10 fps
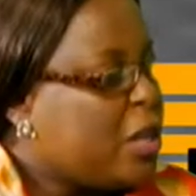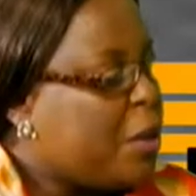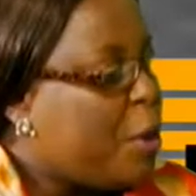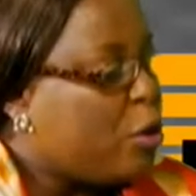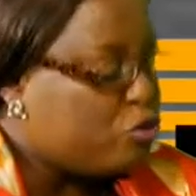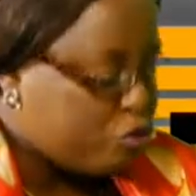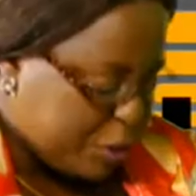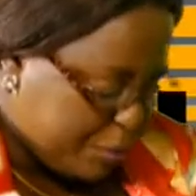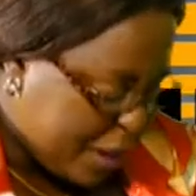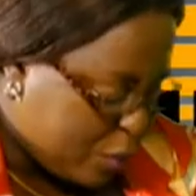about
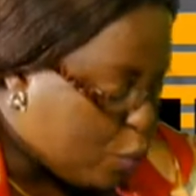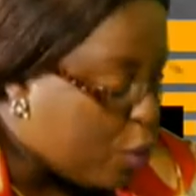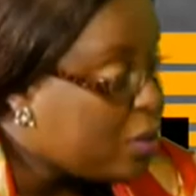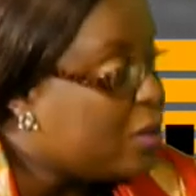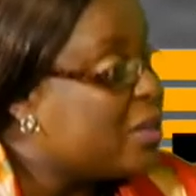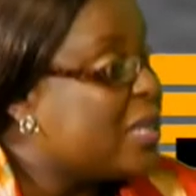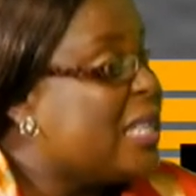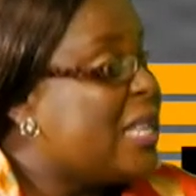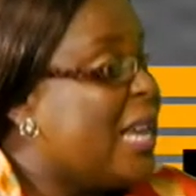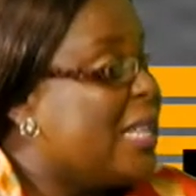treatment. What does
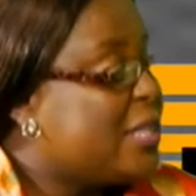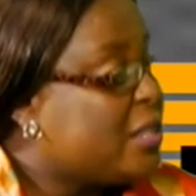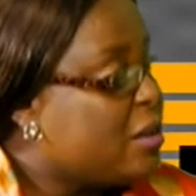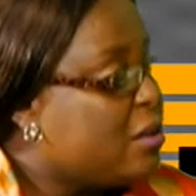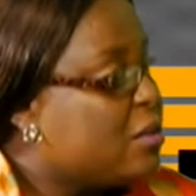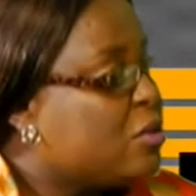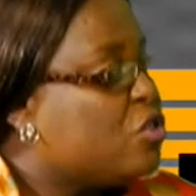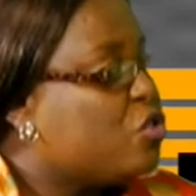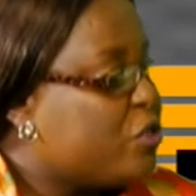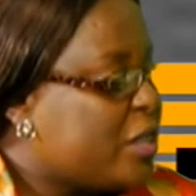it entail to
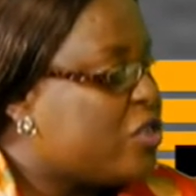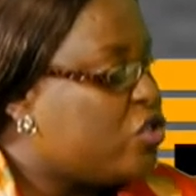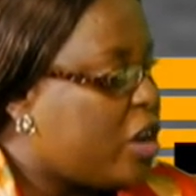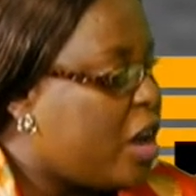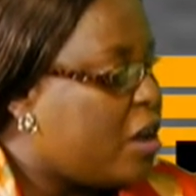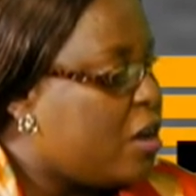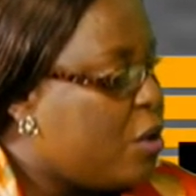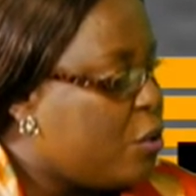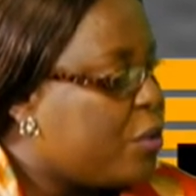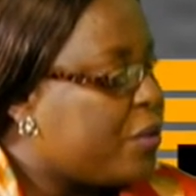treat a child
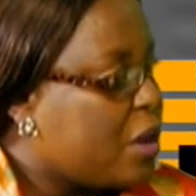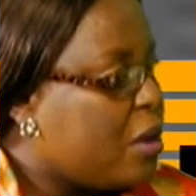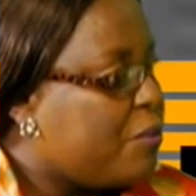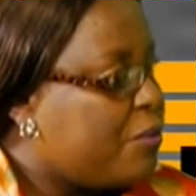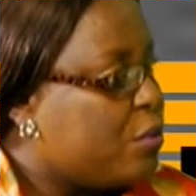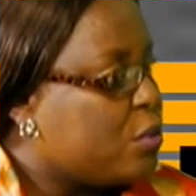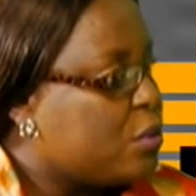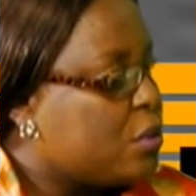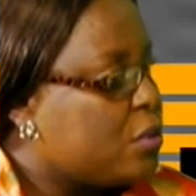with clubfoot?